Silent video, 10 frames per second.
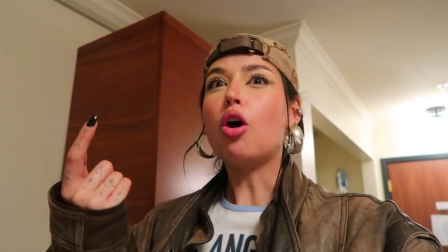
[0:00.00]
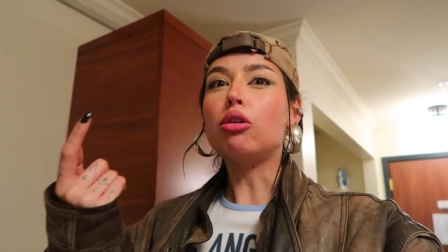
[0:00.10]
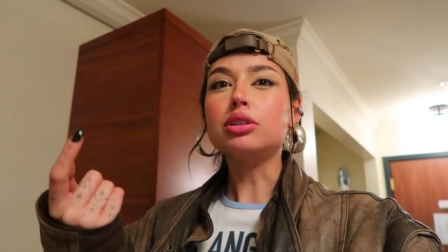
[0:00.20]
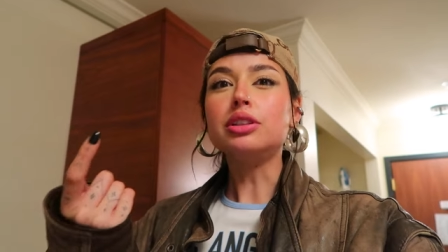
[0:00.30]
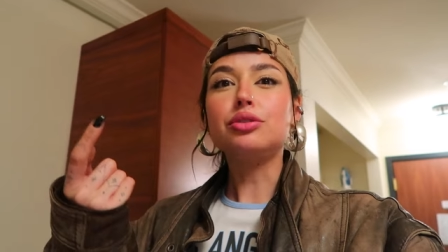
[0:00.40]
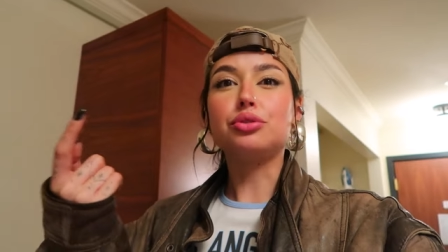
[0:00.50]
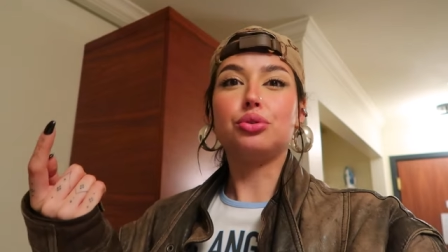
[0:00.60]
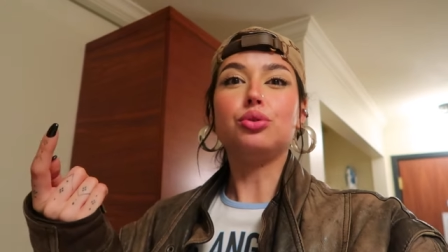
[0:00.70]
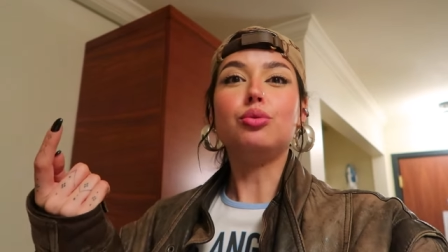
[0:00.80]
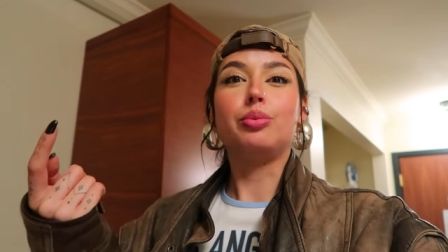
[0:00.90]
only
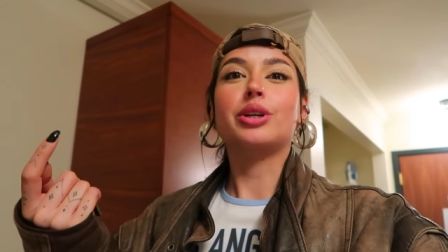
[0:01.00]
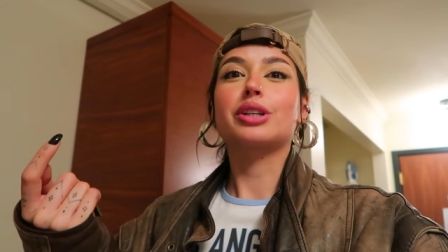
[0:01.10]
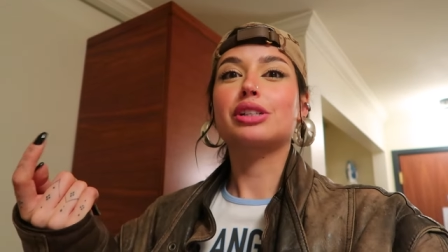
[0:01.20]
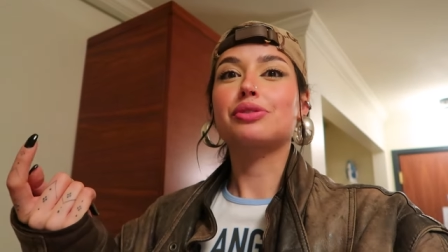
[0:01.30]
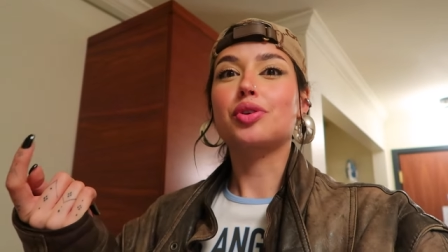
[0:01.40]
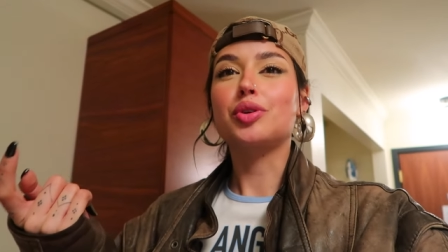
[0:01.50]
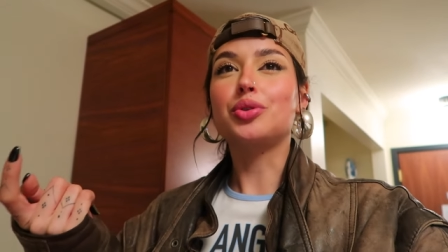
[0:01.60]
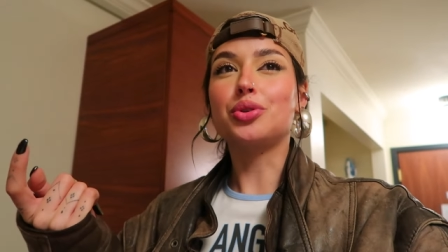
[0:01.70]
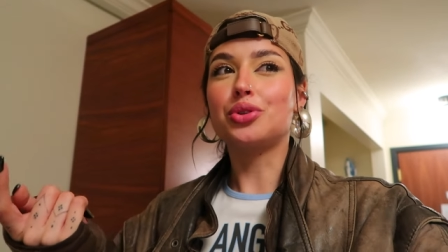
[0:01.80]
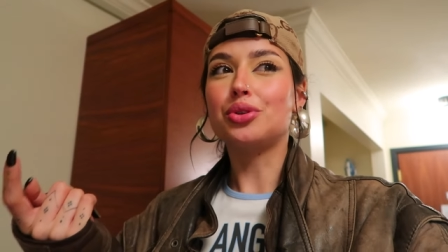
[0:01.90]
two burgers for you
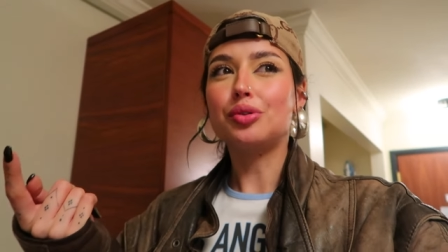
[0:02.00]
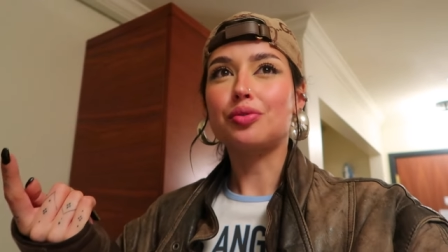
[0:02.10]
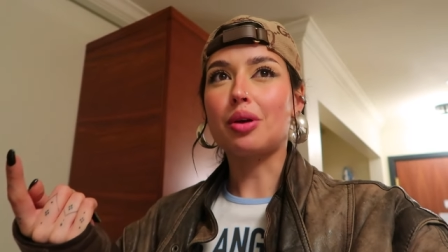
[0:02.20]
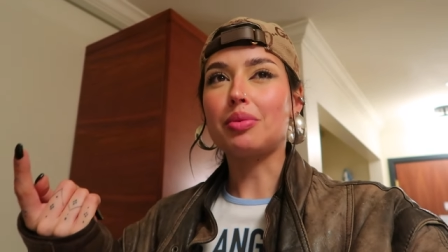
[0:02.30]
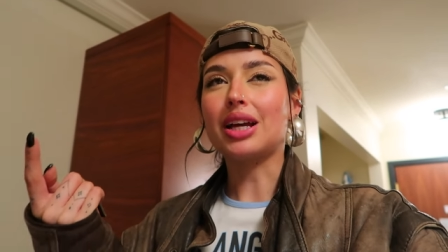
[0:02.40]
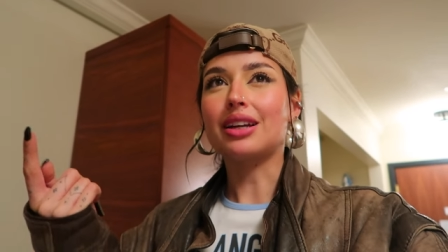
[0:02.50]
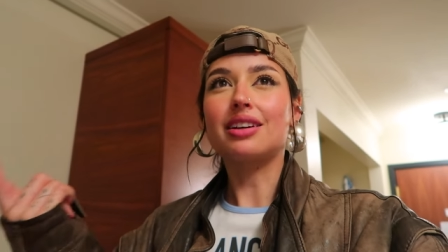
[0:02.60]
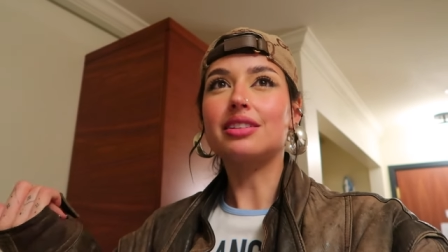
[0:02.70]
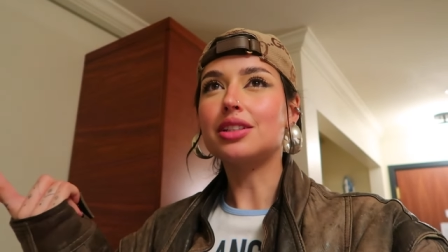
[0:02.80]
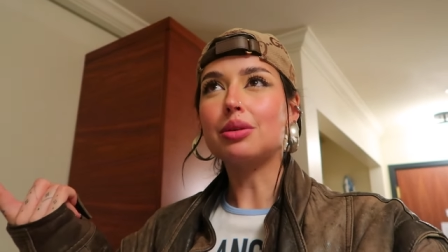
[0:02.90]
to choose from, like
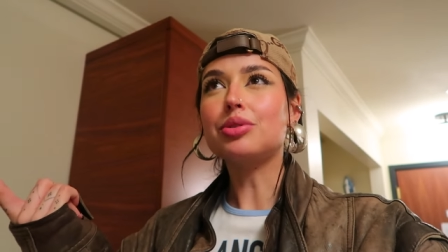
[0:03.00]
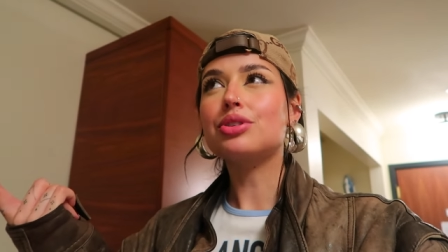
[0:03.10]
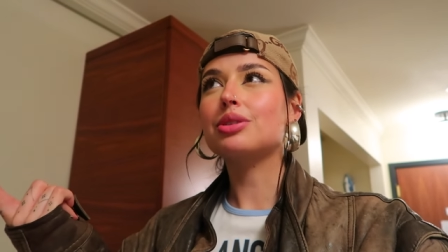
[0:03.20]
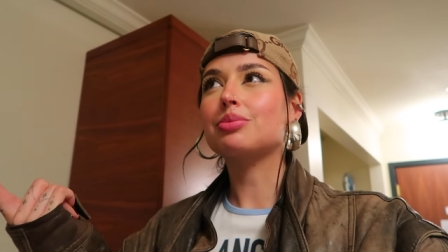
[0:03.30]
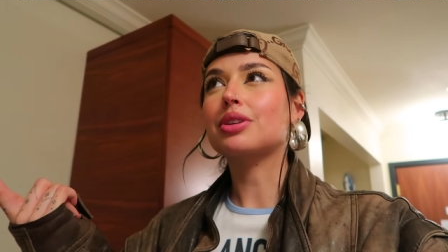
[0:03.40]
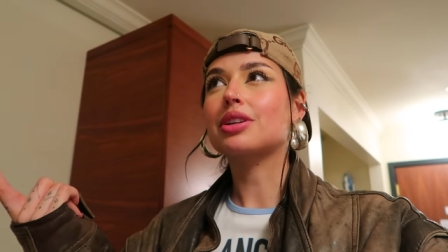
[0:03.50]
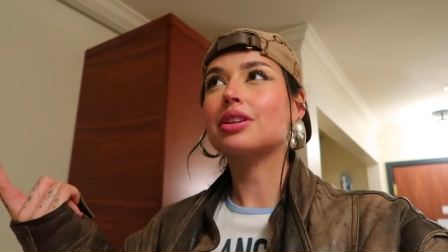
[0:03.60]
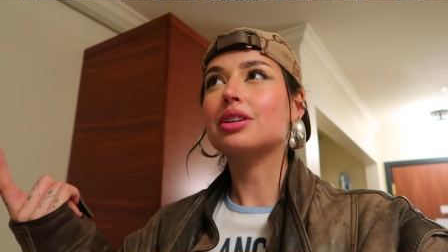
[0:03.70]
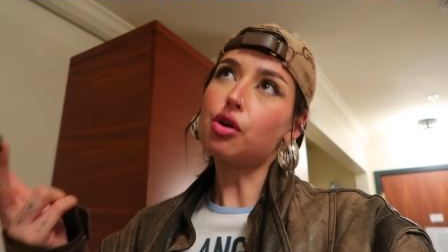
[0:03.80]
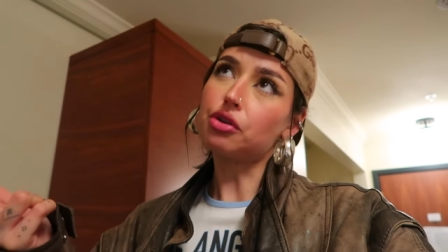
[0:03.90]
double
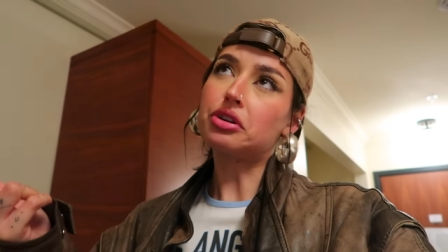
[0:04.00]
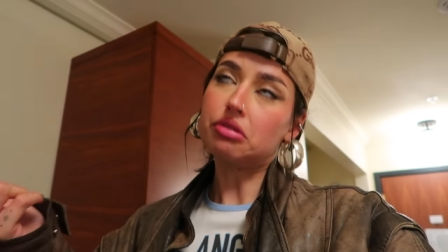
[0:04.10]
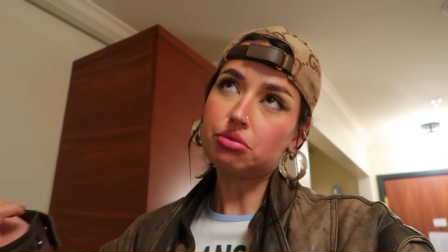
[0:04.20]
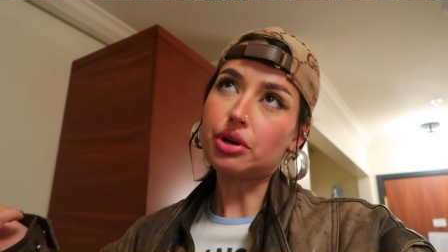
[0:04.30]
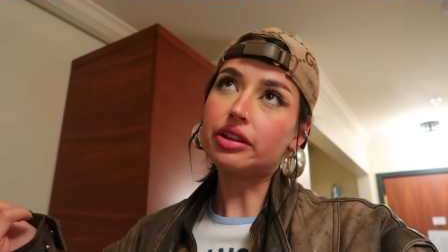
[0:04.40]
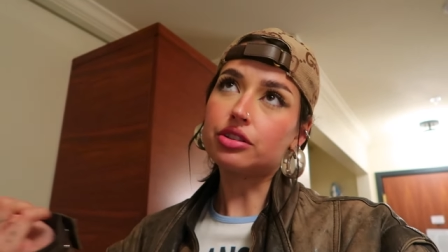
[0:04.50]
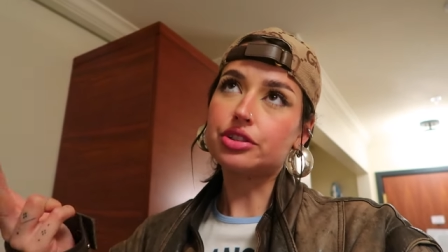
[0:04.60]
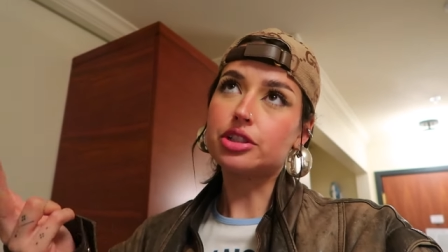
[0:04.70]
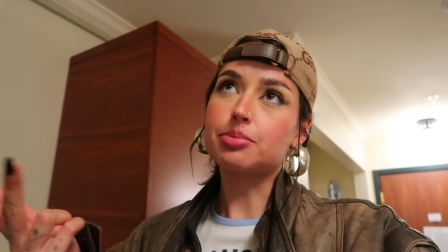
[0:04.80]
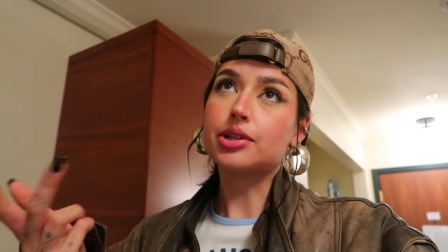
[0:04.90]
cheeseburger or regular
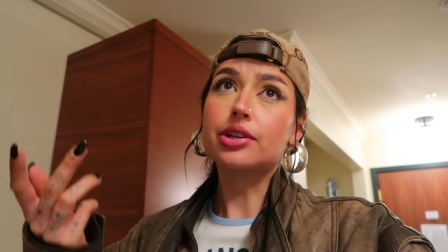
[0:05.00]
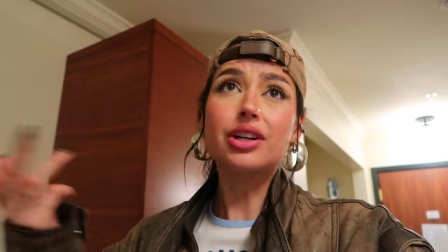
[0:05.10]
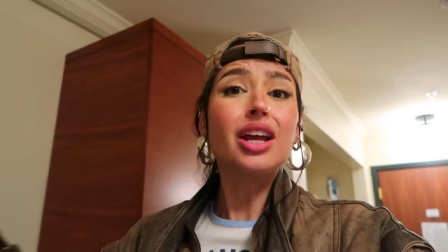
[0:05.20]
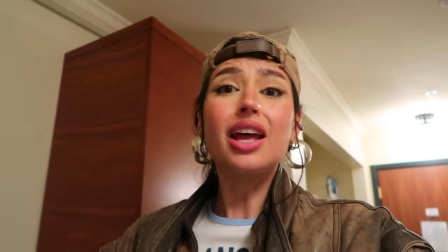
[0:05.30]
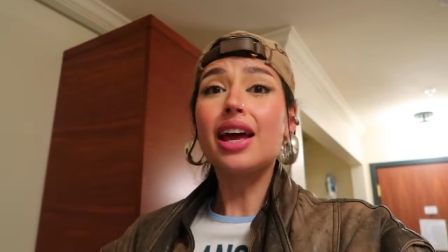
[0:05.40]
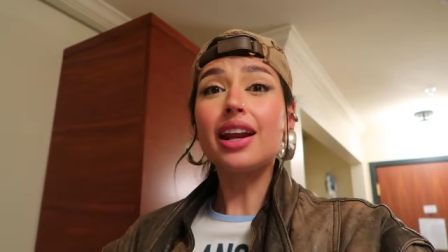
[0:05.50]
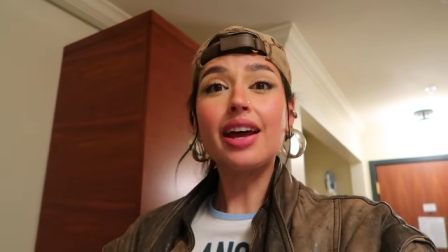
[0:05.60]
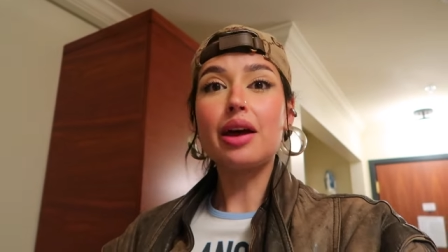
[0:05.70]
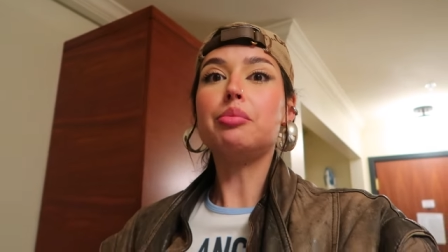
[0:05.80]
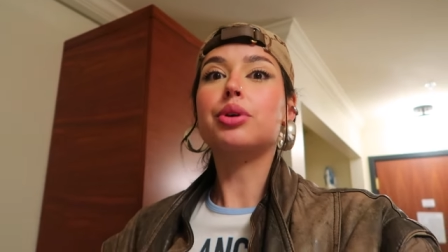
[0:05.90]
cheeseburger and a
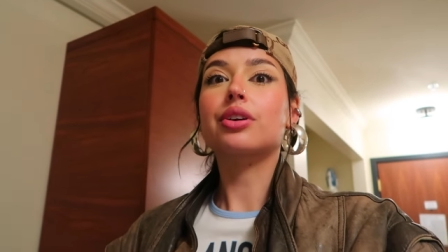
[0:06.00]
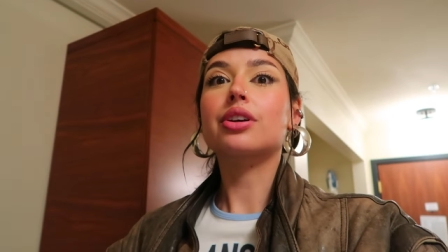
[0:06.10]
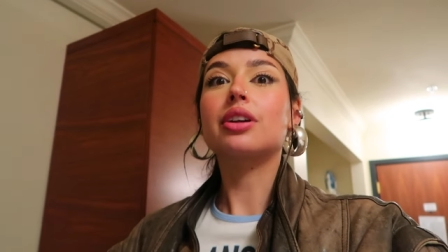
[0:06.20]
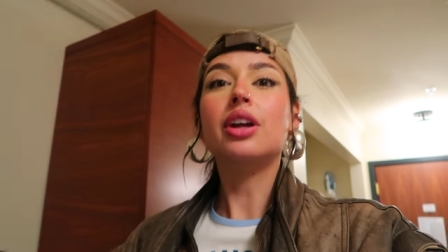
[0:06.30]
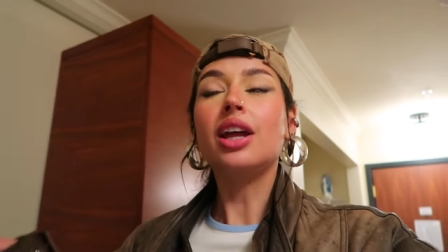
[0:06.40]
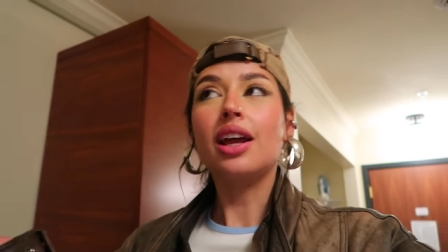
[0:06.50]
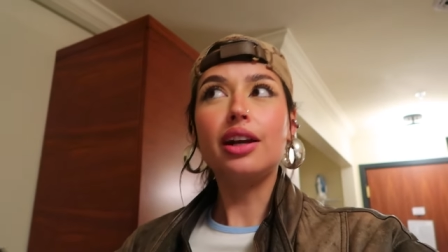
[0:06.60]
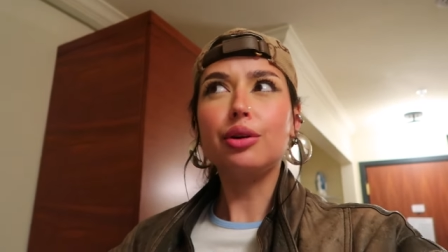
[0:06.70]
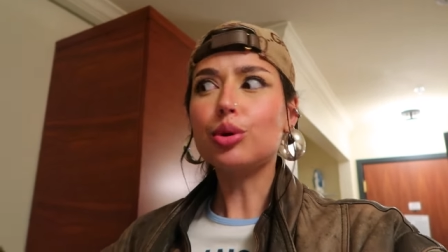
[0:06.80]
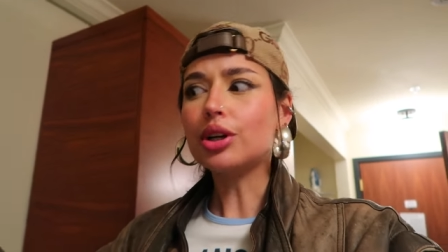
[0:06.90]
hamburger,
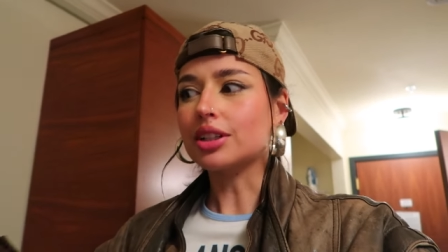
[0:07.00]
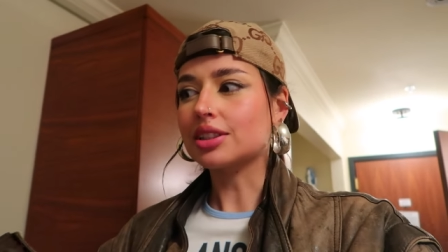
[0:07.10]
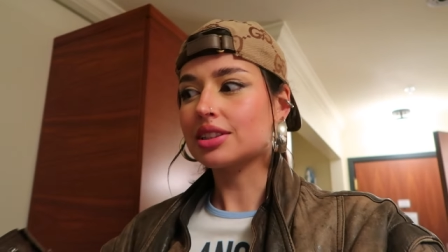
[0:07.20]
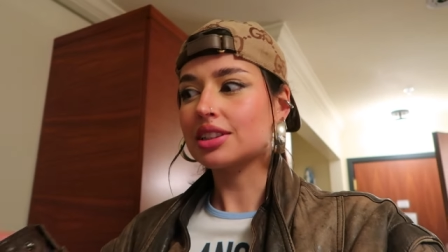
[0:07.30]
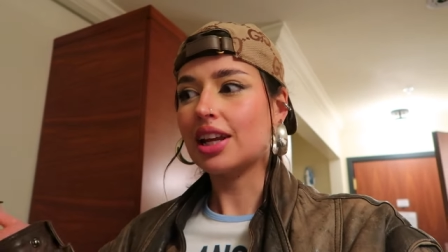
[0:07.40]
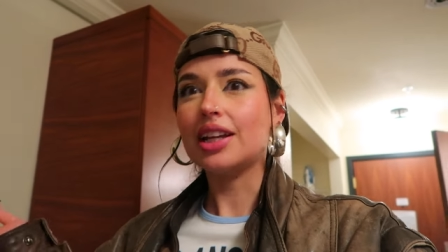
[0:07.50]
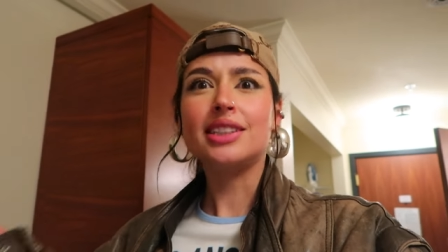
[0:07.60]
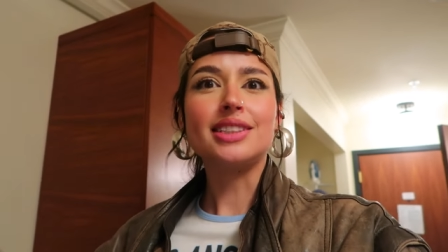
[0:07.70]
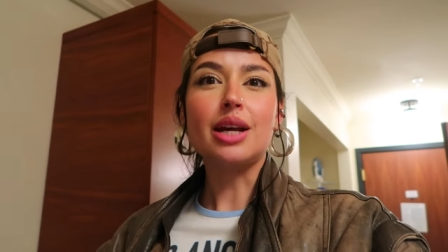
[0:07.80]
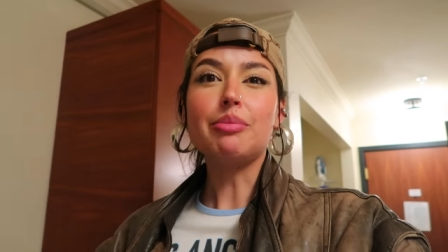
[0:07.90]
and it works and
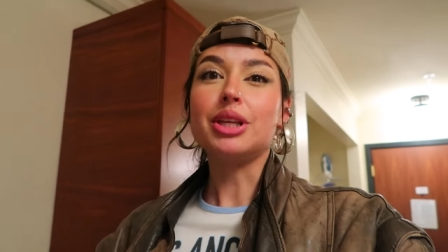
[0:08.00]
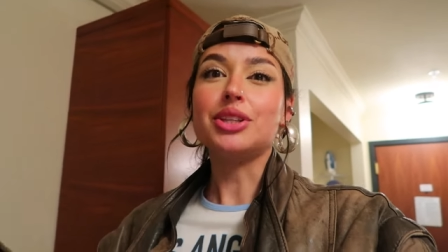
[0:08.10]
it's yummy.